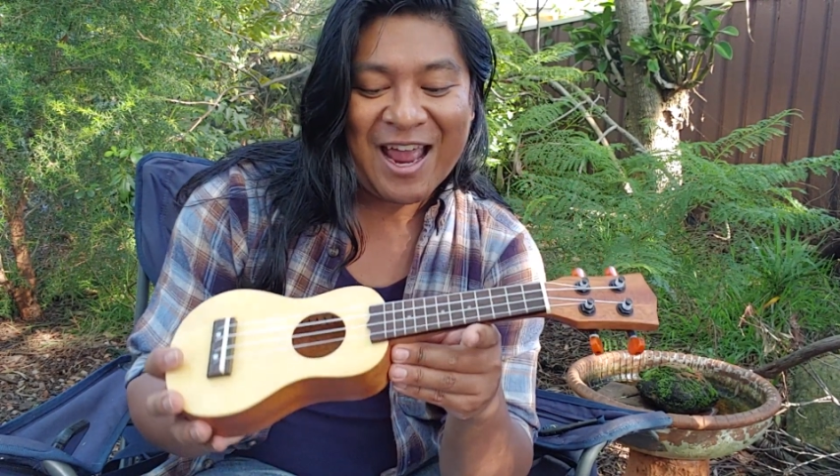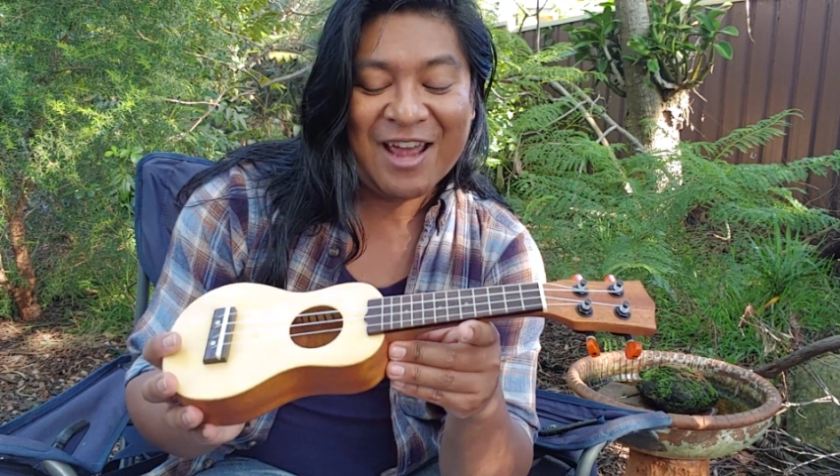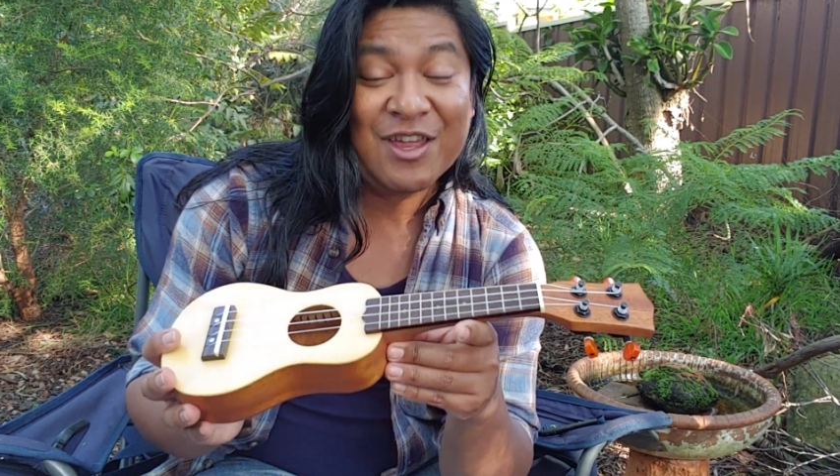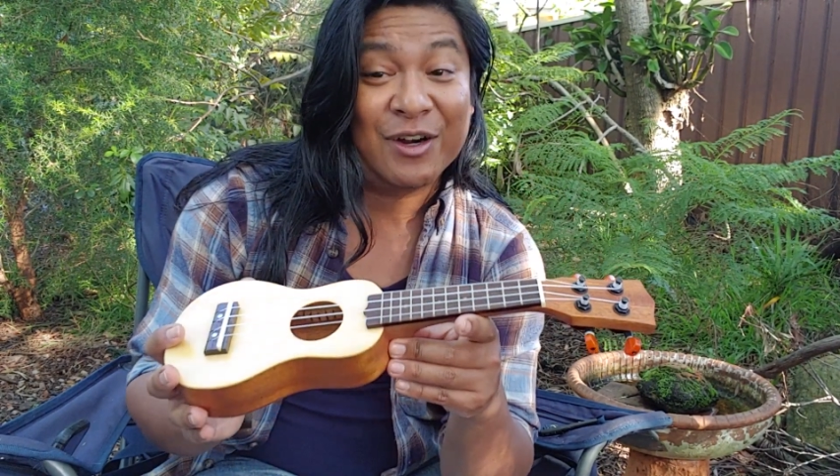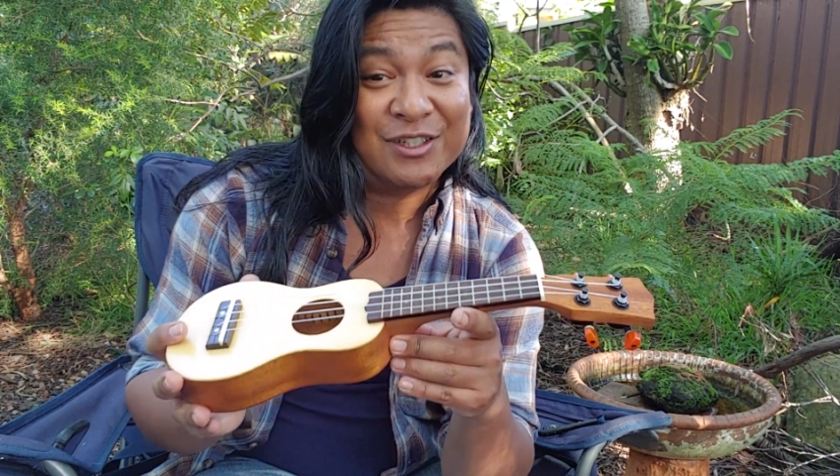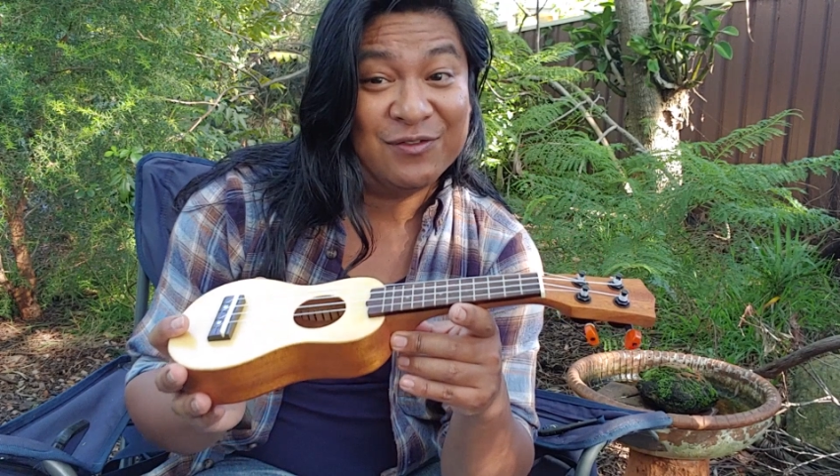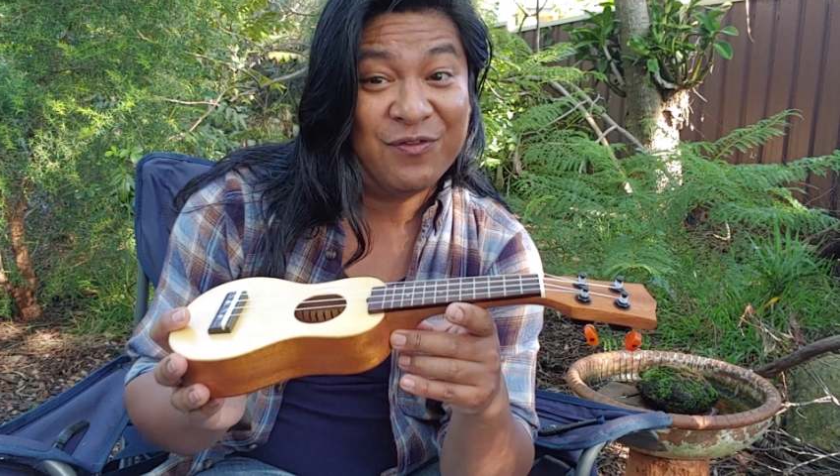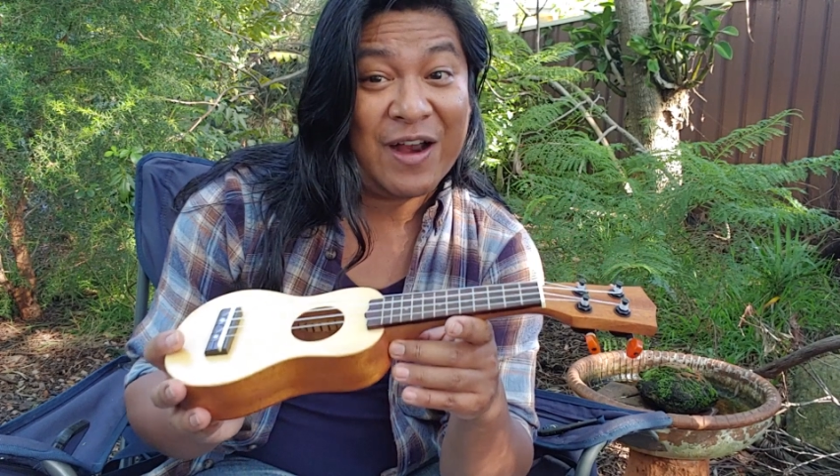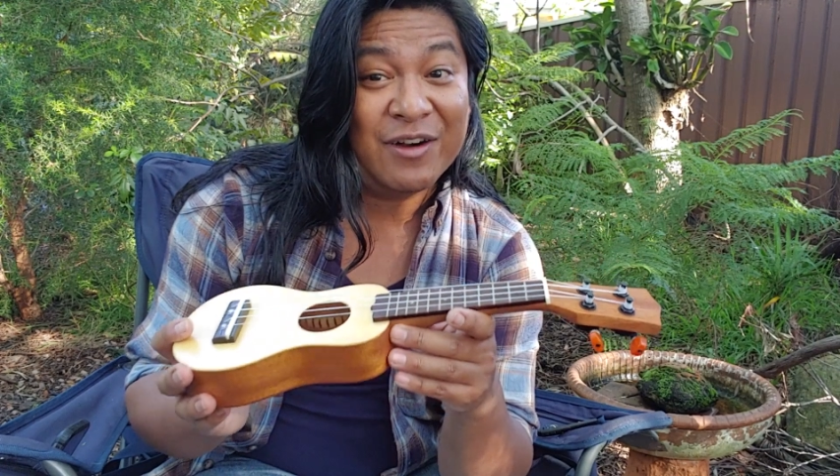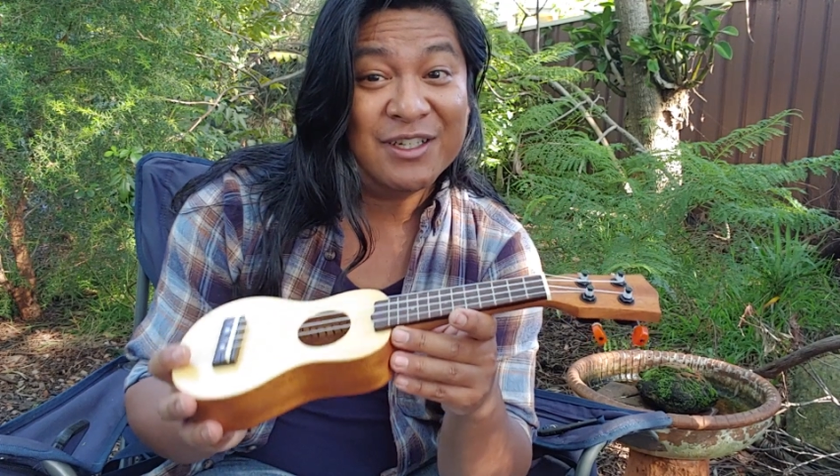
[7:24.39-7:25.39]
and they're
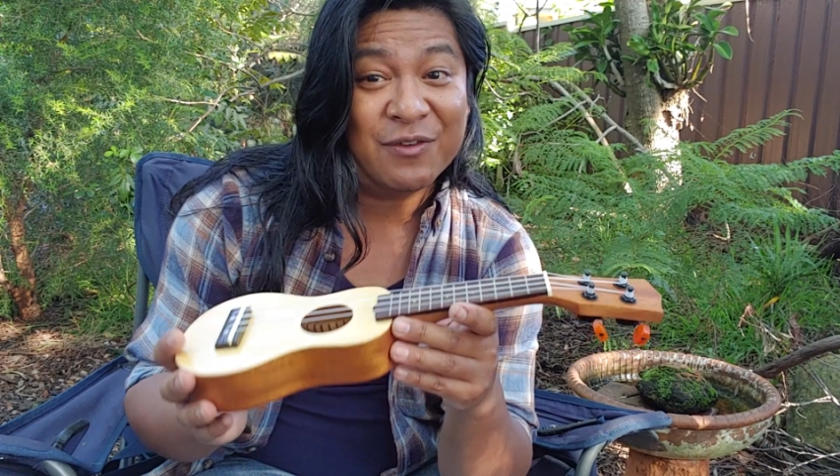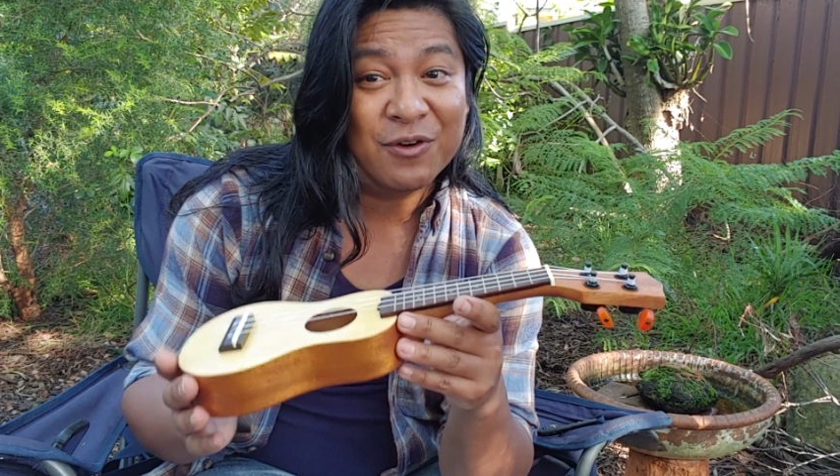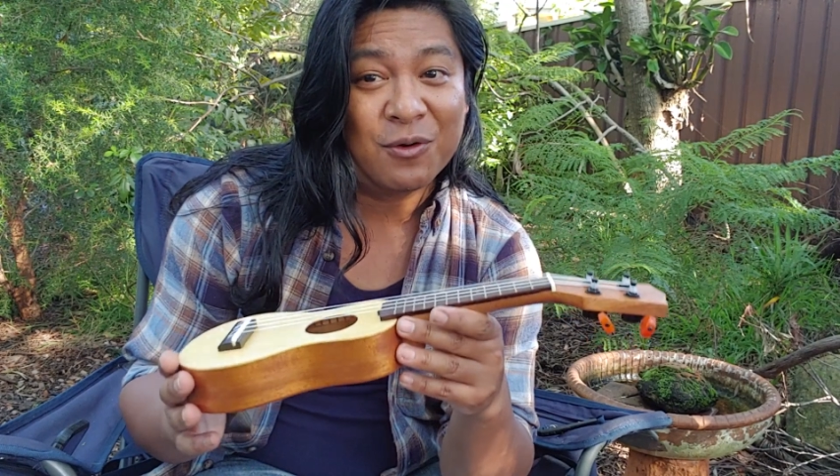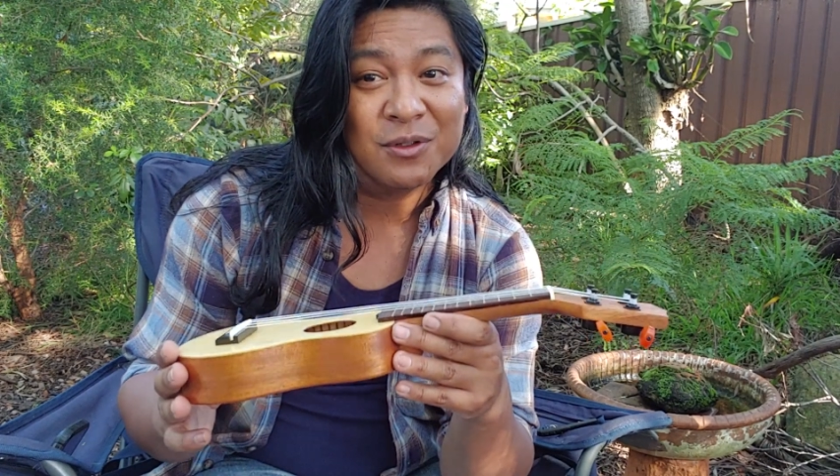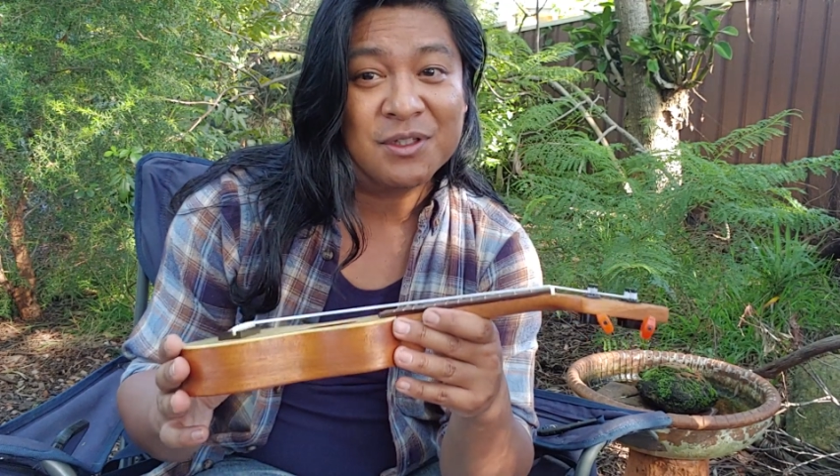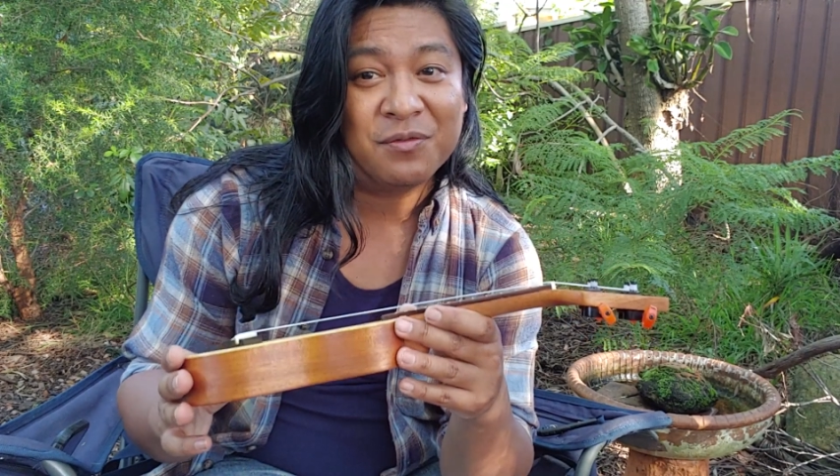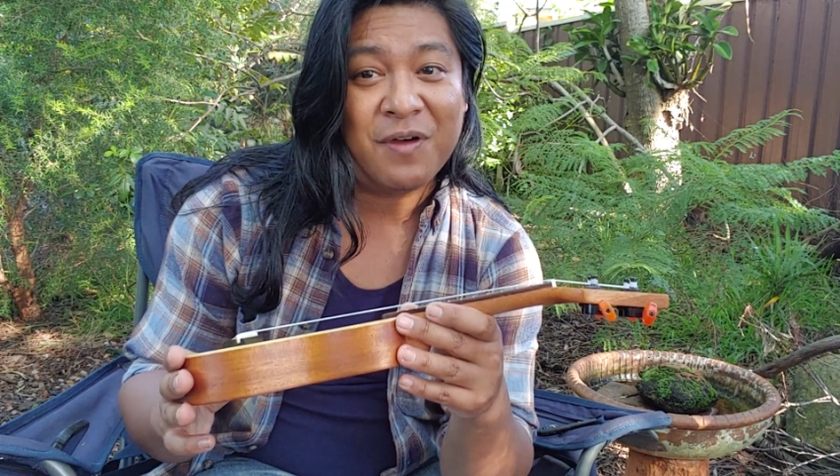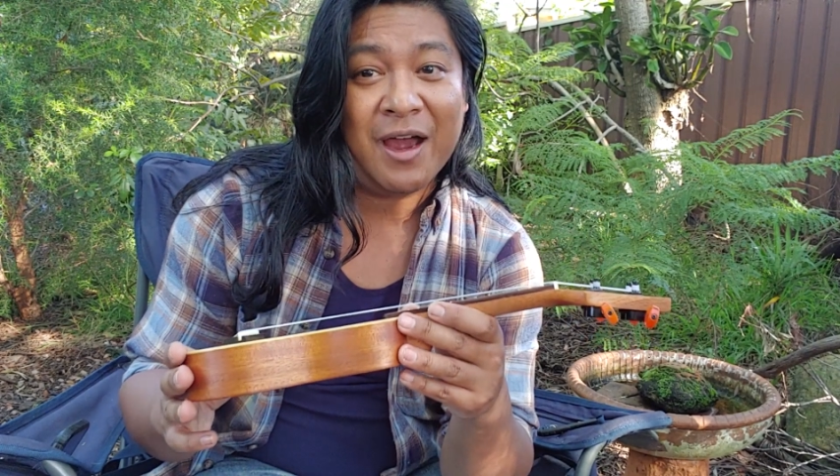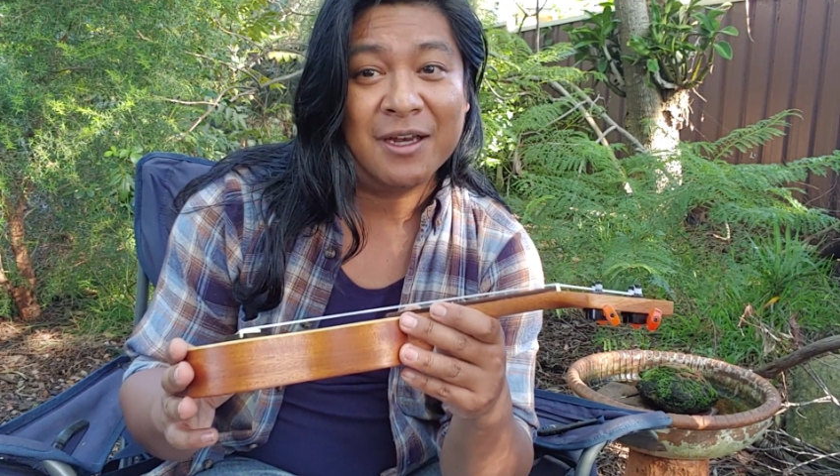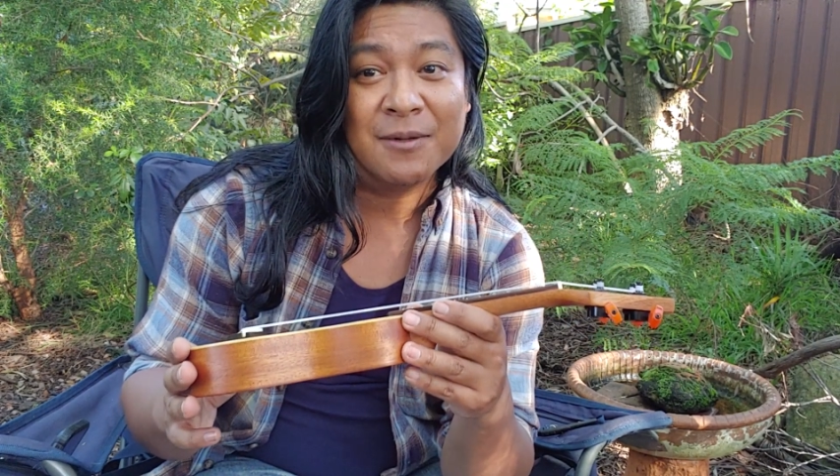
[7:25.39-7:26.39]
very difficult to
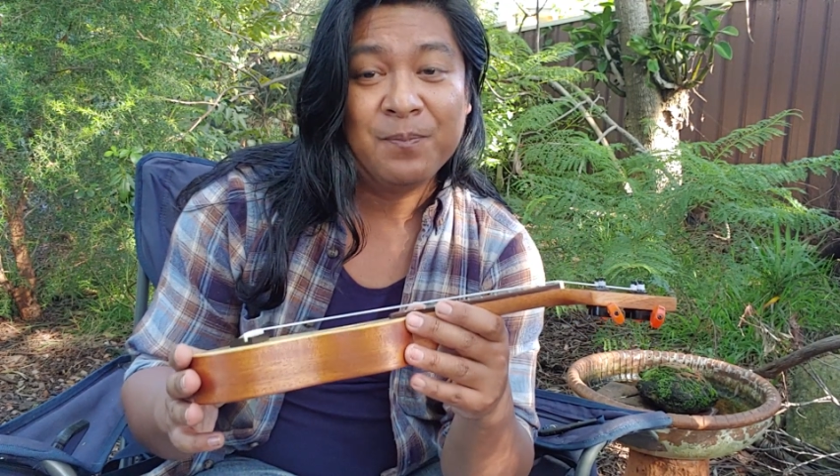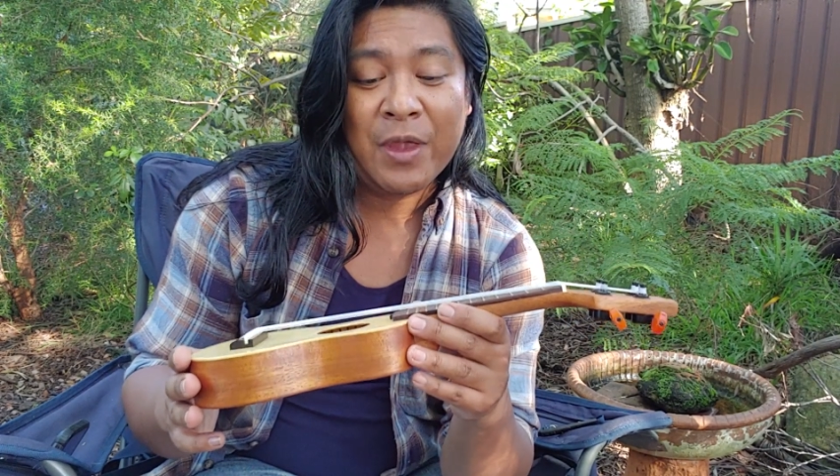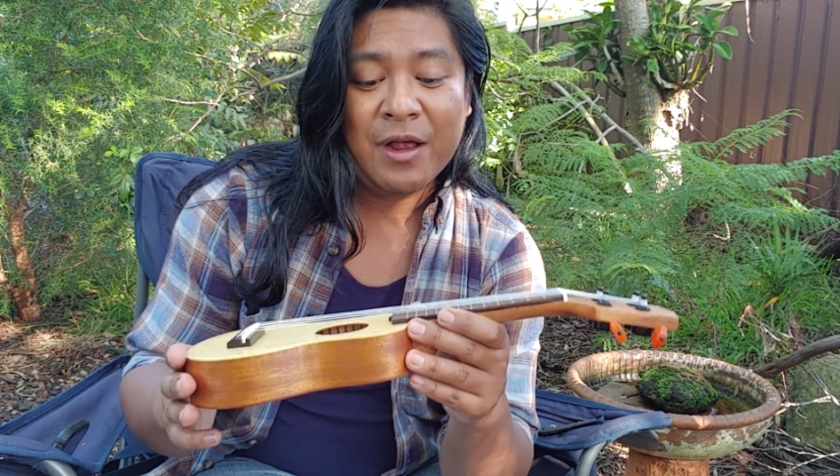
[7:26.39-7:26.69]
find.